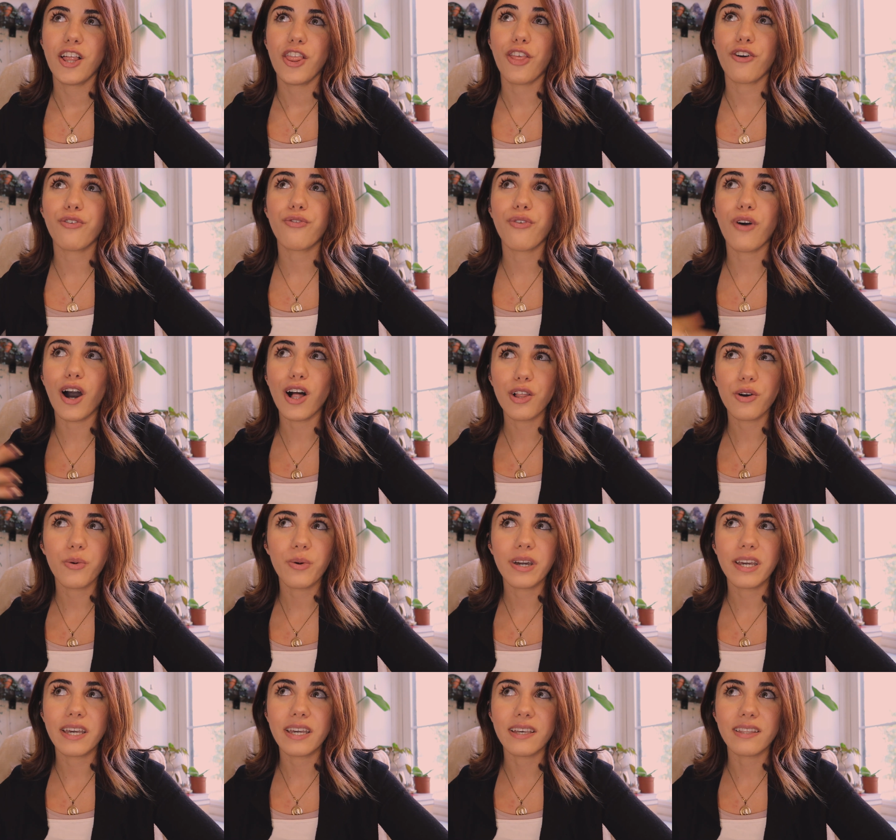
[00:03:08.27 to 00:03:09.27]
the
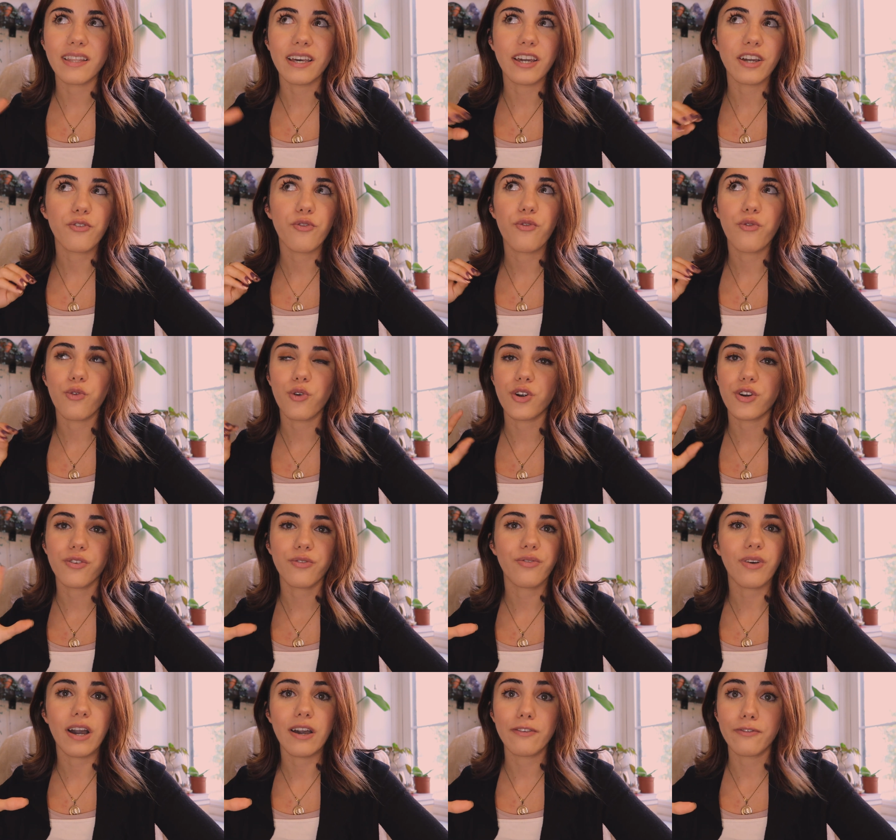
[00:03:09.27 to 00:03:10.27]
following like 4 to
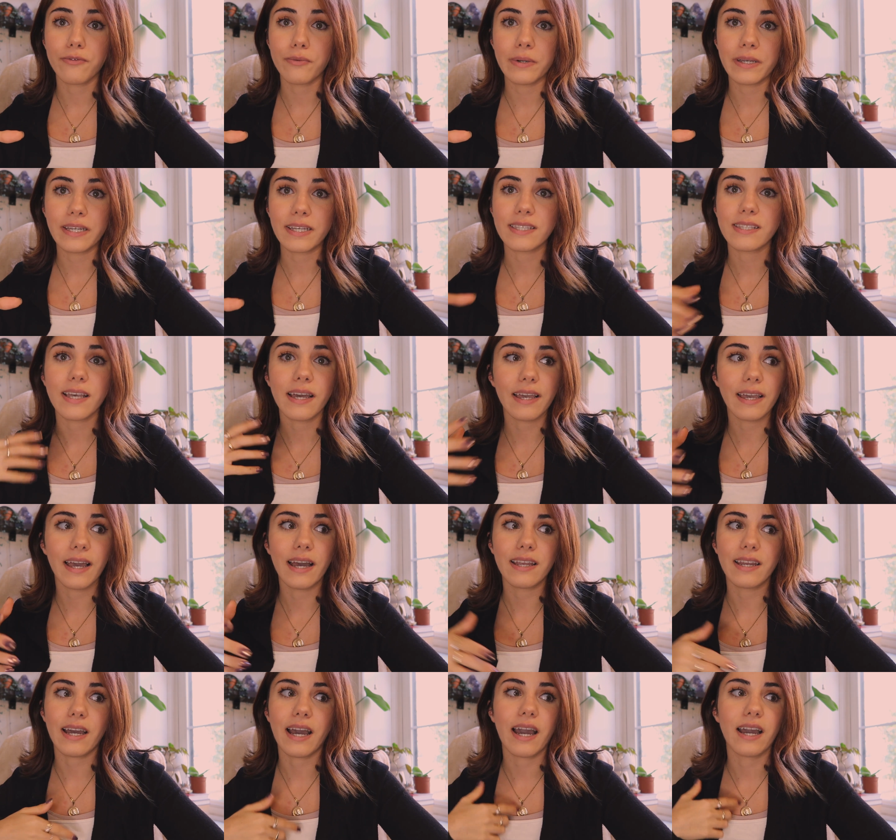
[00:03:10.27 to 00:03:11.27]
5 weeks,
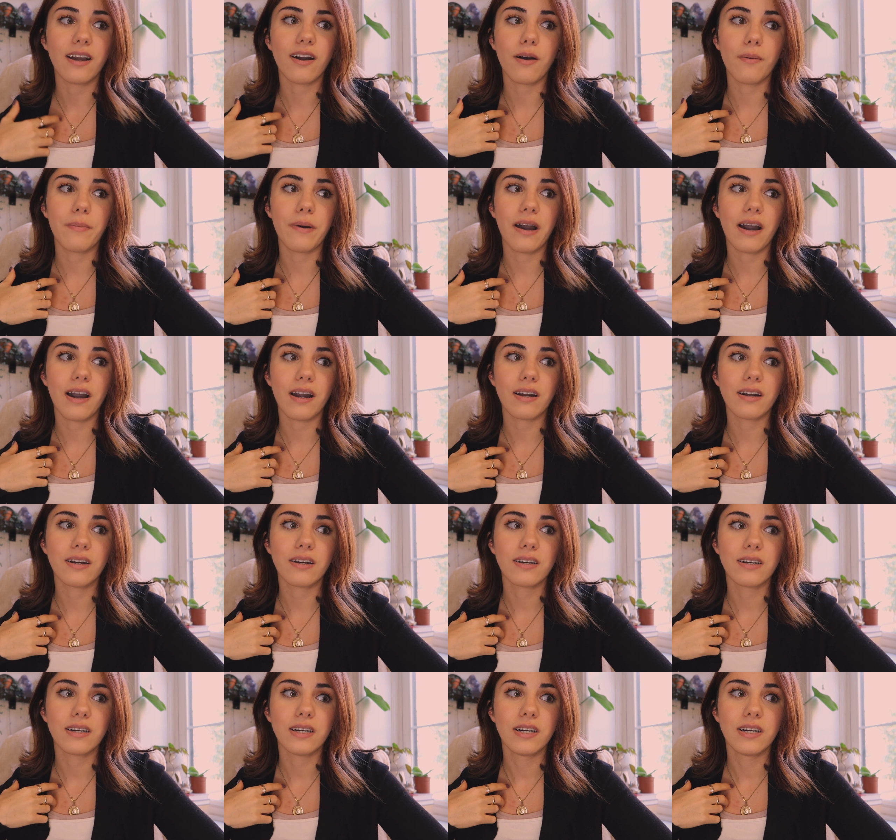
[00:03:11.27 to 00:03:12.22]
again, I got back